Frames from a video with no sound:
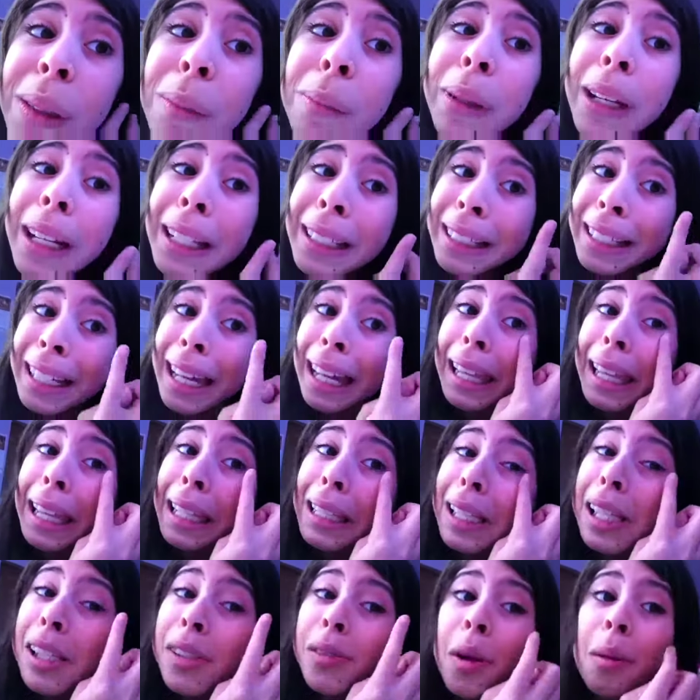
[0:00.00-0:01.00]
But I think I
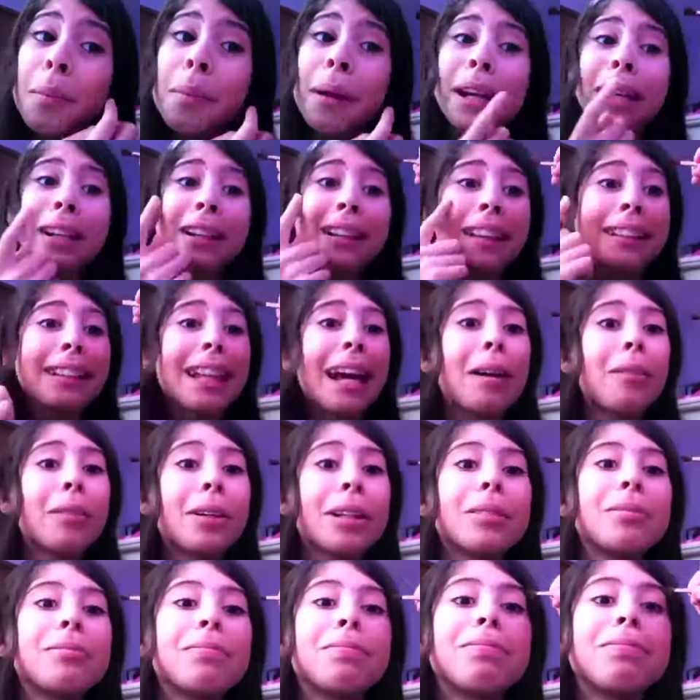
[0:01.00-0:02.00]
like this one better than that
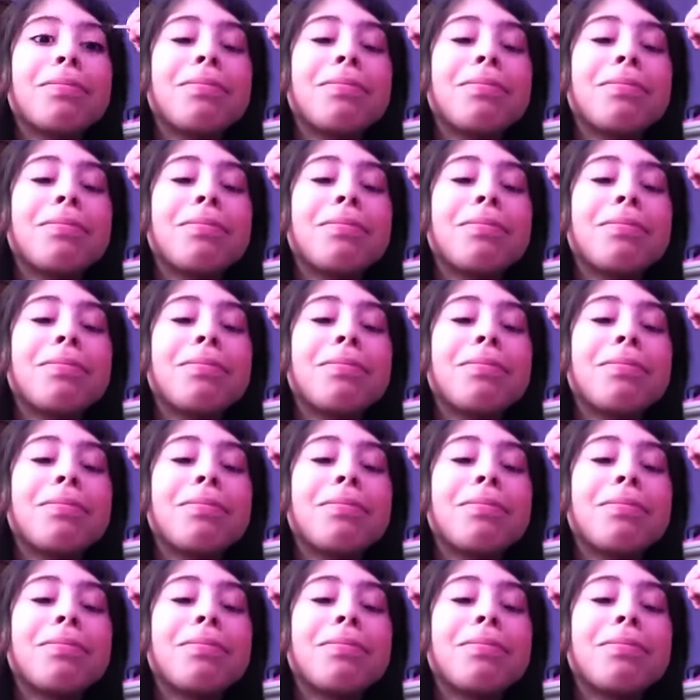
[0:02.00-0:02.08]
one.